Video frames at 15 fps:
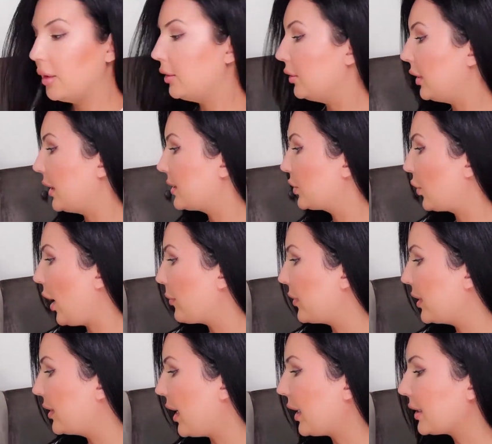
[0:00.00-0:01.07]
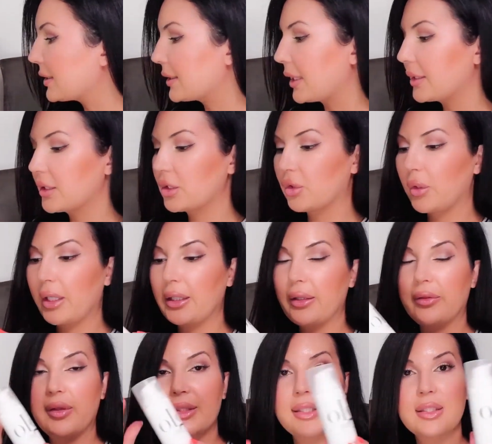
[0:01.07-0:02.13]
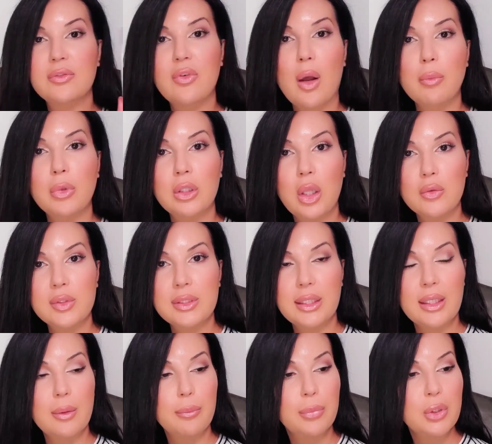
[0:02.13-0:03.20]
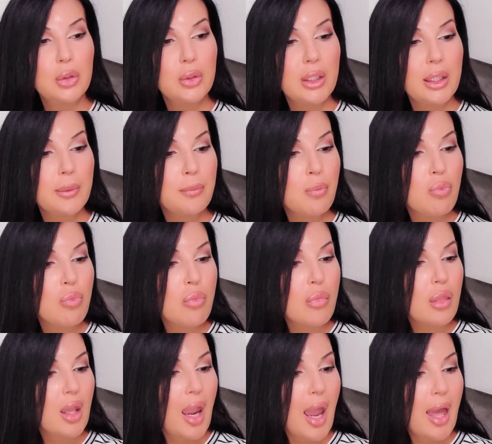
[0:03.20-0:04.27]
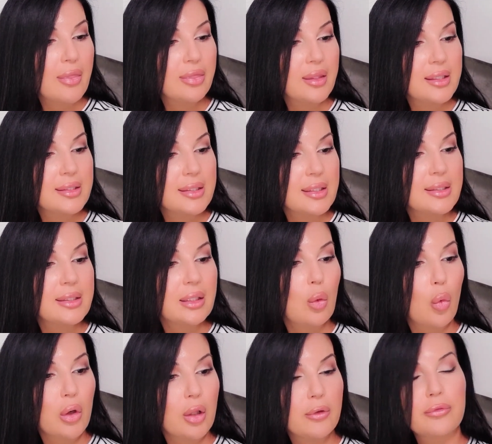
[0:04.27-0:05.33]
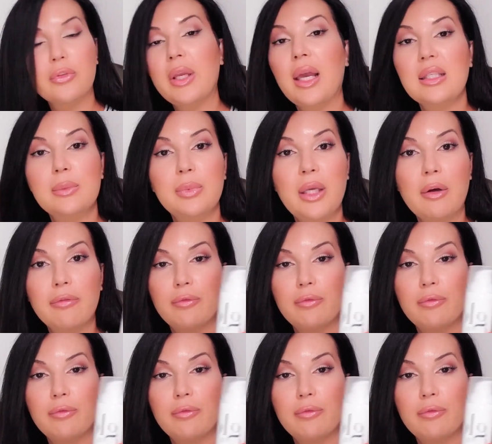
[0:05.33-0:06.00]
let's grab the next sunscreen, and this is from Glow Skin and Beauty, and this is the oil-free SPF